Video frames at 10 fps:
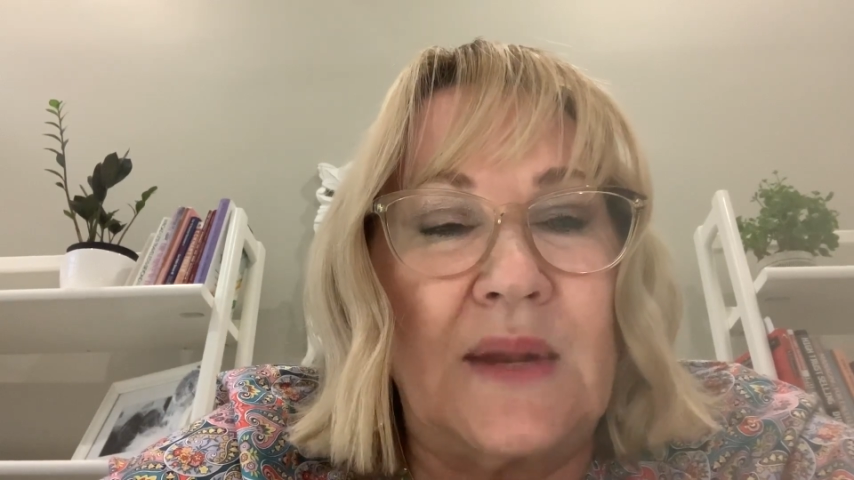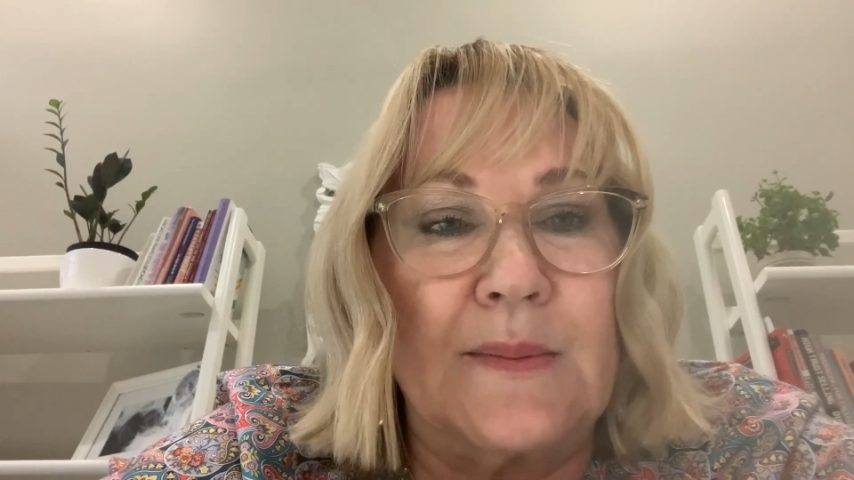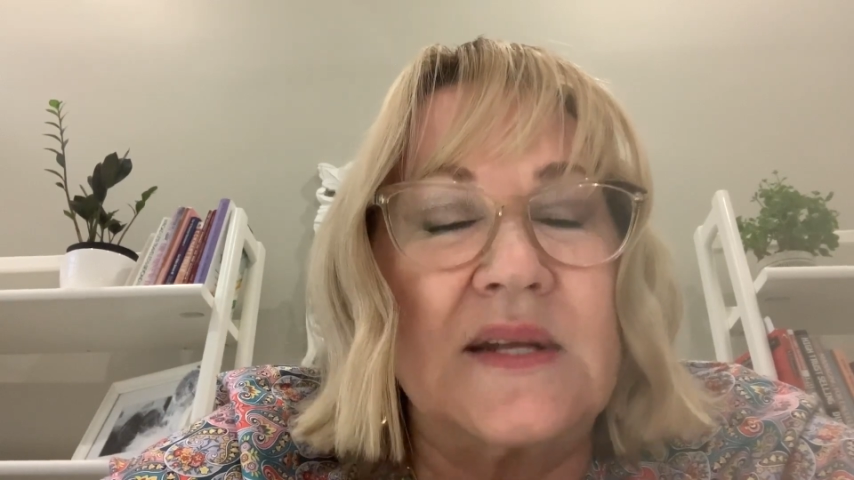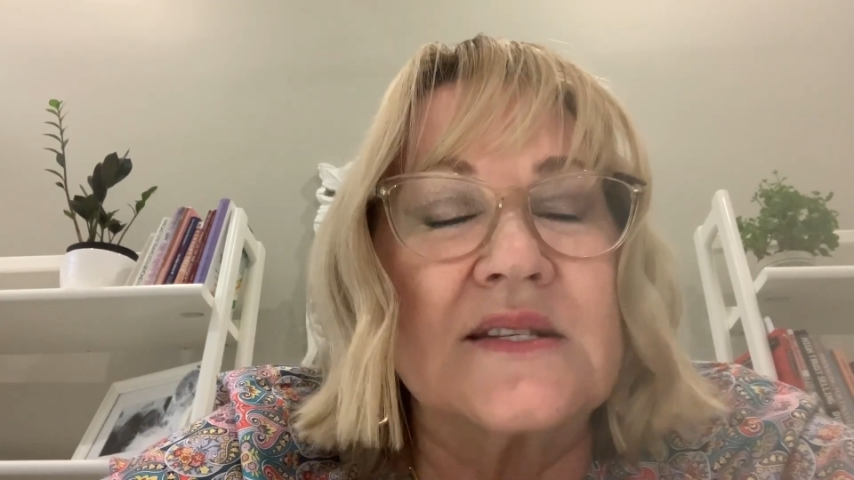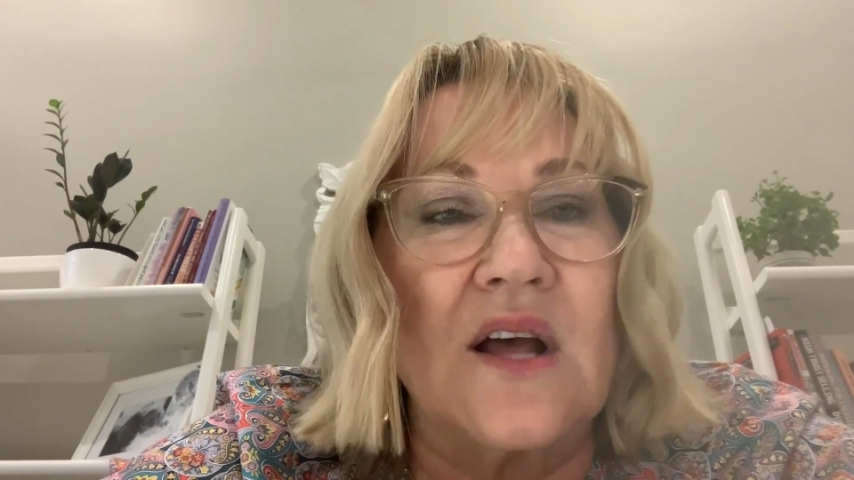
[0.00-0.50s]

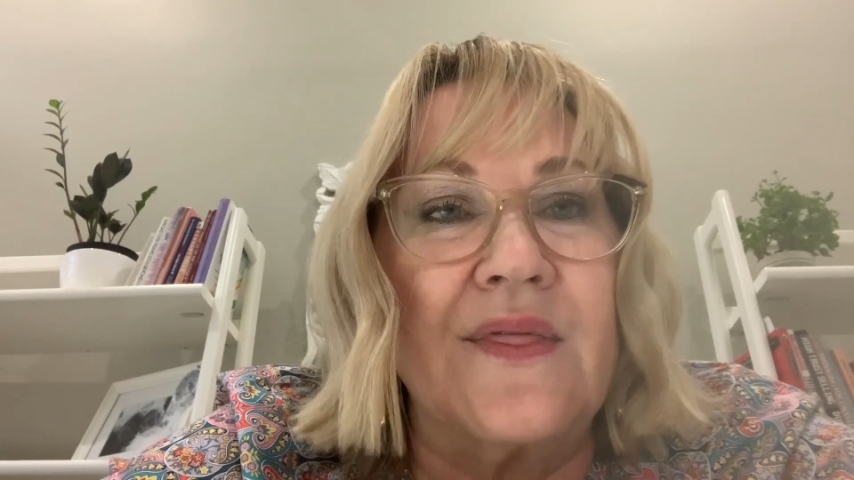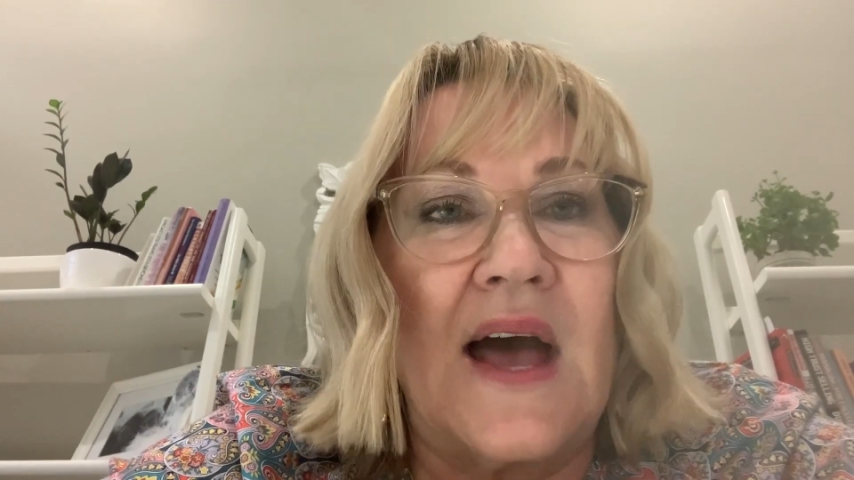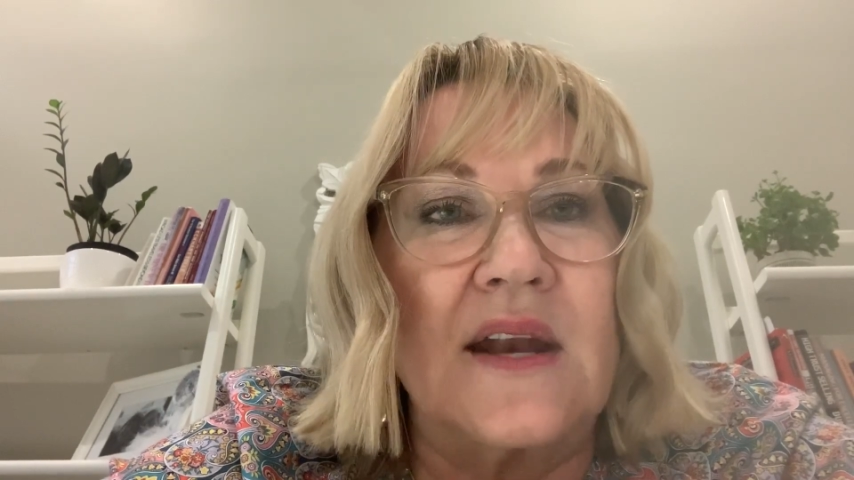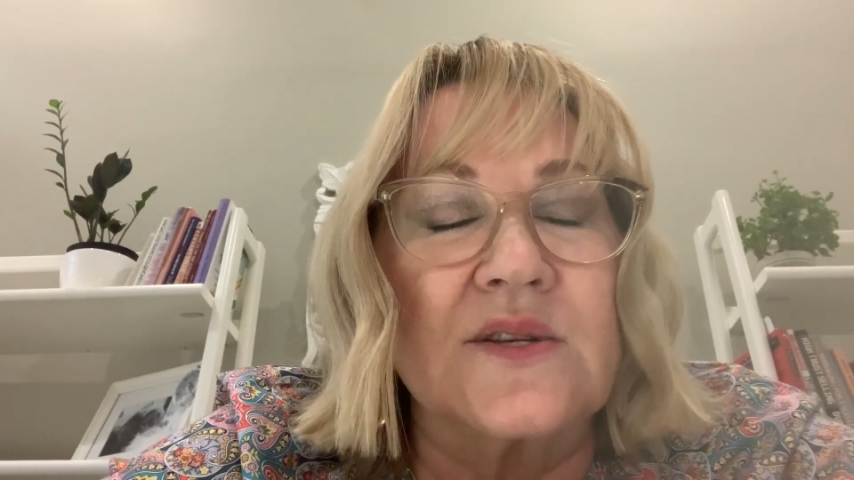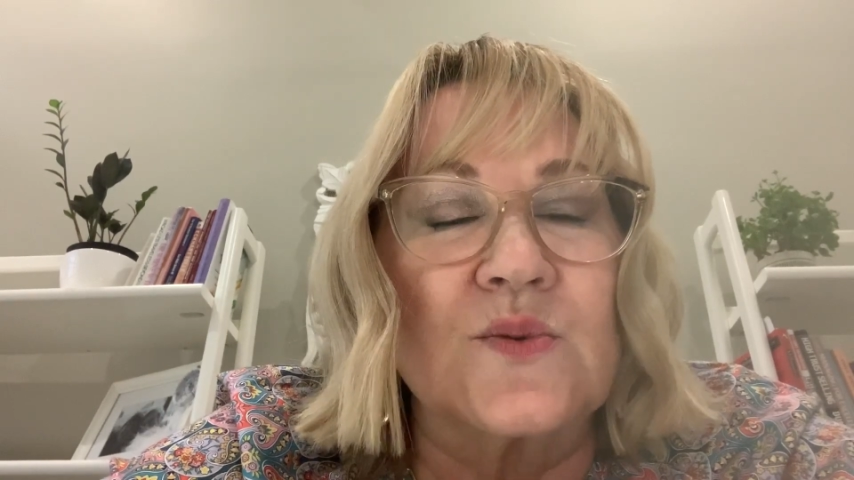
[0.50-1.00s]
limits on
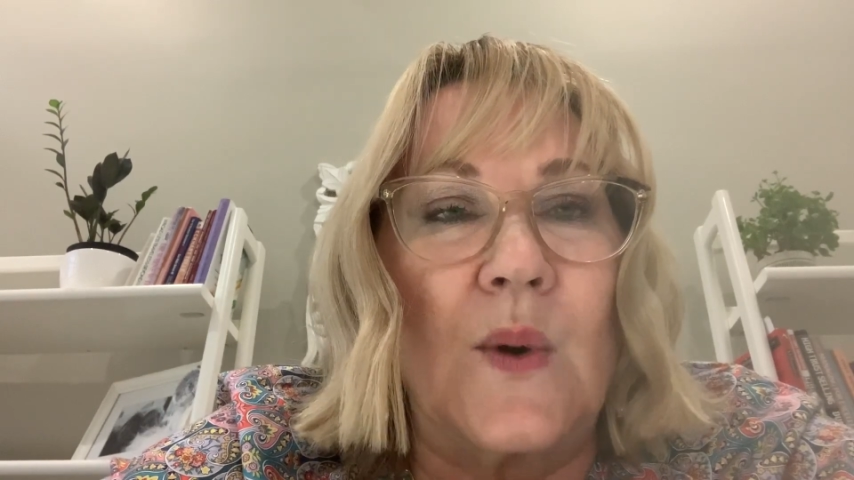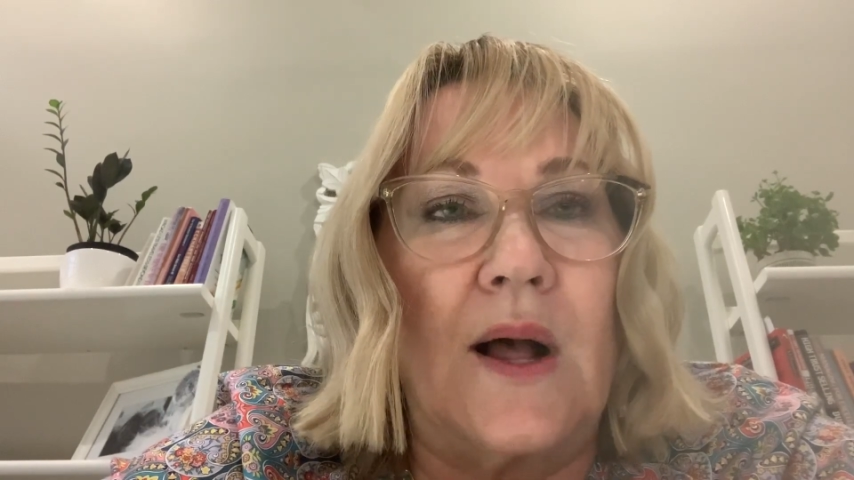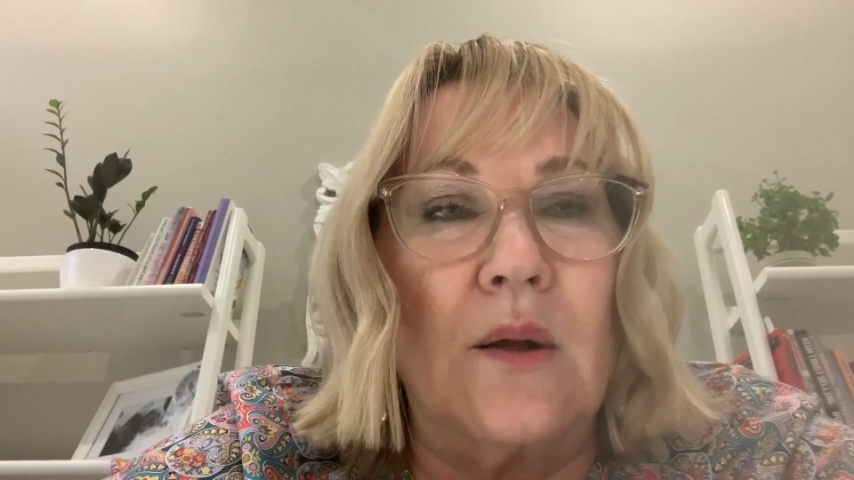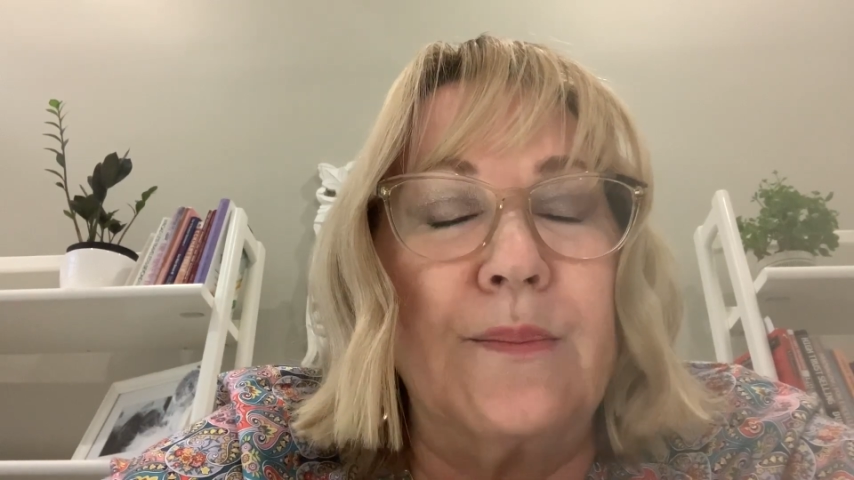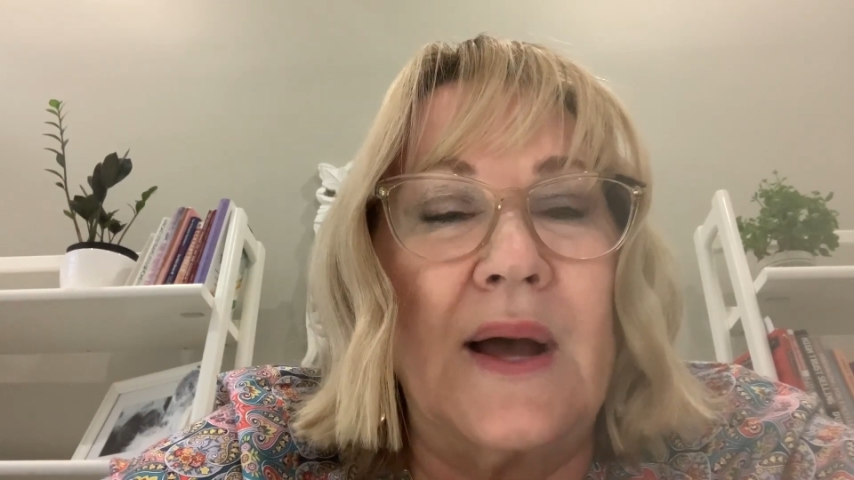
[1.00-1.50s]
that as
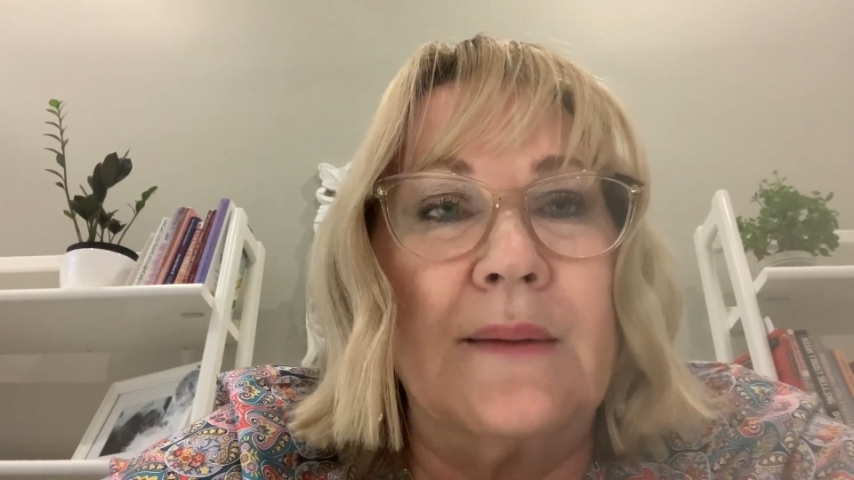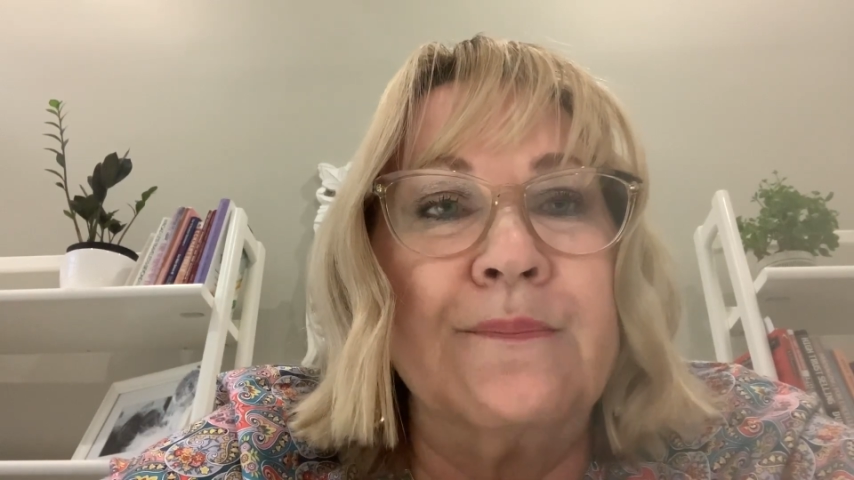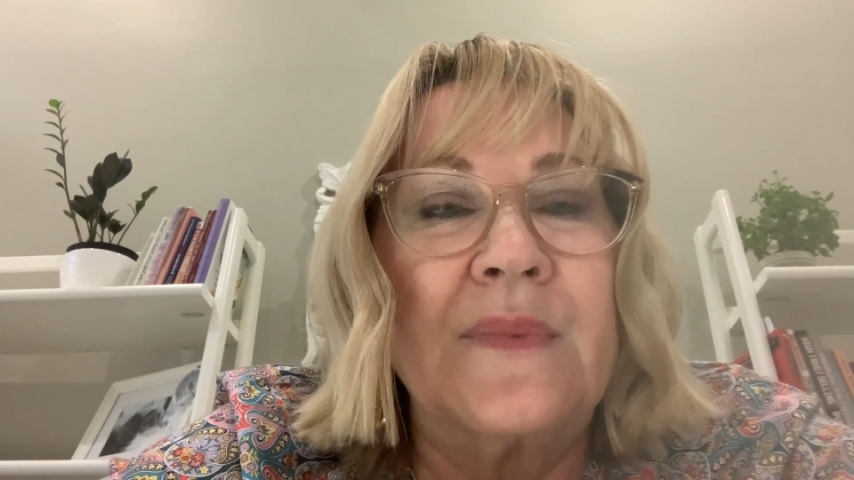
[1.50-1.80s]
well. But